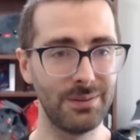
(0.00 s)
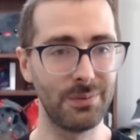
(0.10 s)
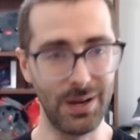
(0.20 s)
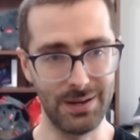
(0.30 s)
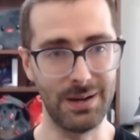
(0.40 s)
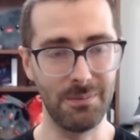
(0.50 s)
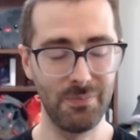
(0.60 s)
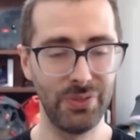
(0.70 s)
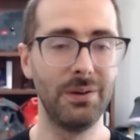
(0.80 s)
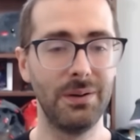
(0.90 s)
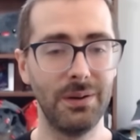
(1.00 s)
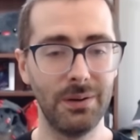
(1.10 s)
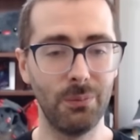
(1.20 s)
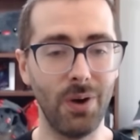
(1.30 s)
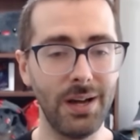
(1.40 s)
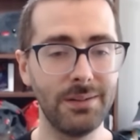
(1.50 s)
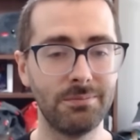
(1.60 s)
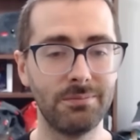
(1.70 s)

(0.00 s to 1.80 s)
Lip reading: right now. Why?